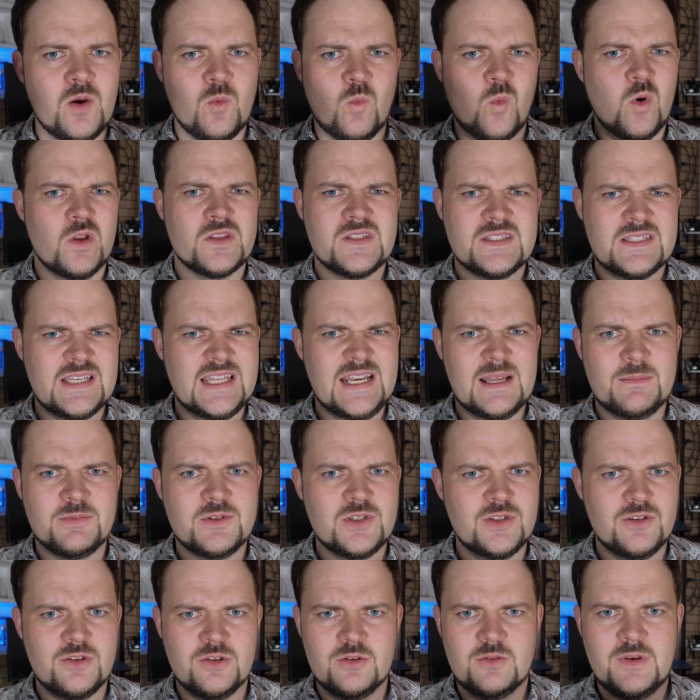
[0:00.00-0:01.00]
What setup
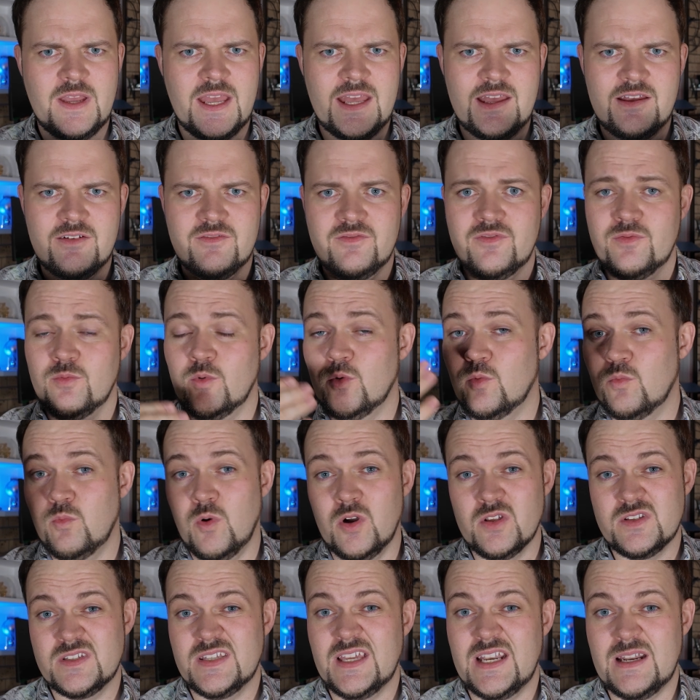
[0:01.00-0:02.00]
do you have, or
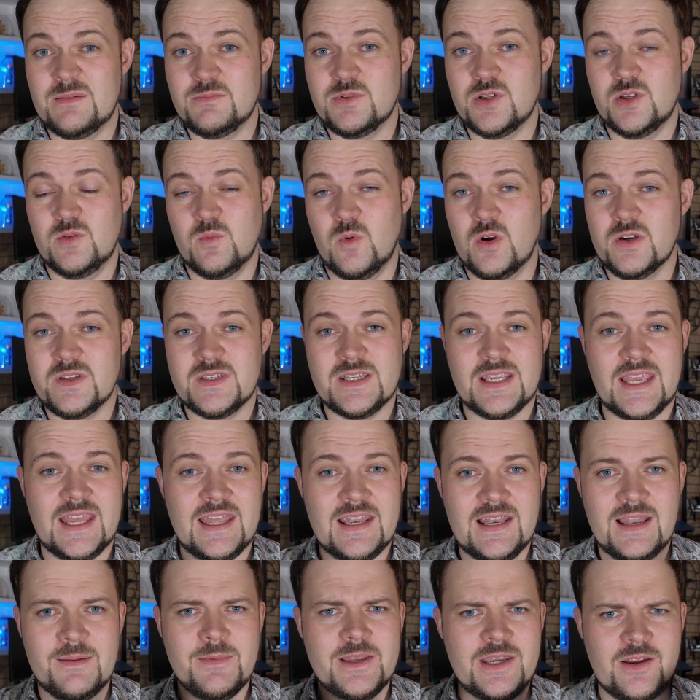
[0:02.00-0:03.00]
what setup do you want to
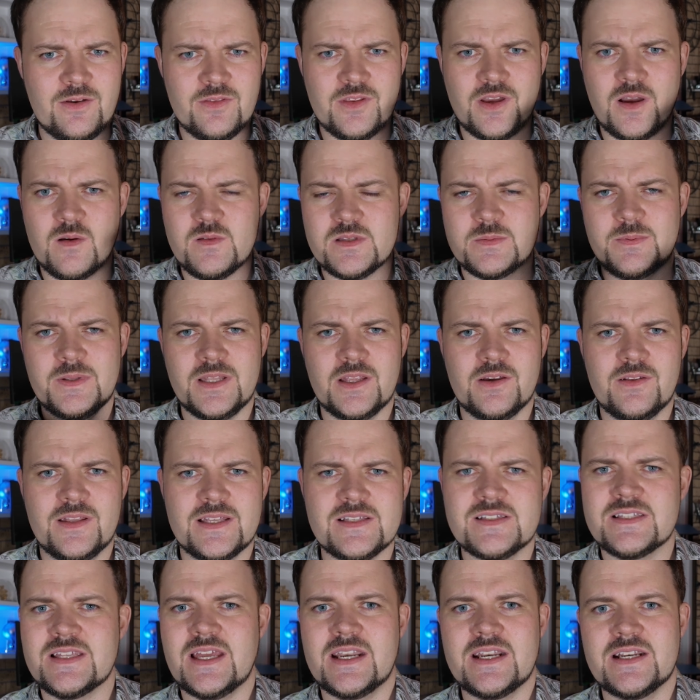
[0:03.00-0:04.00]
get? Let me know in the comments below.
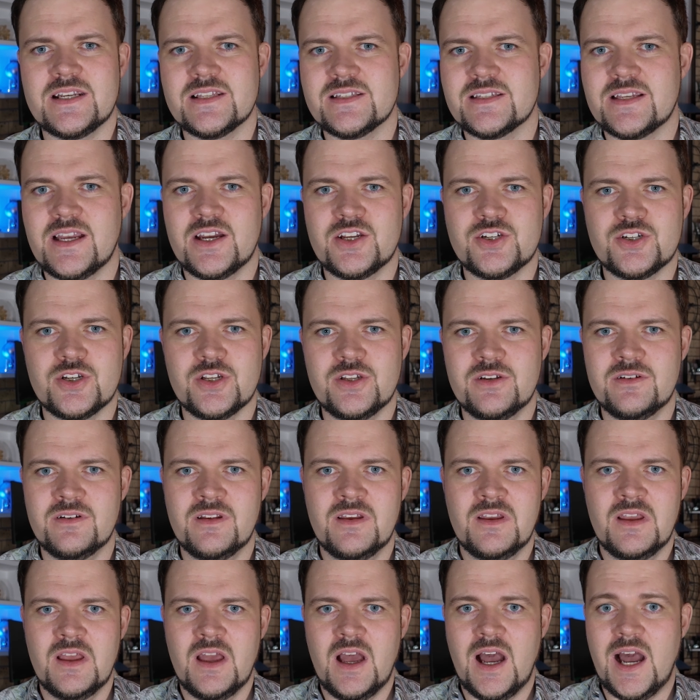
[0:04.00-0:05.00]
Let's start a discussion.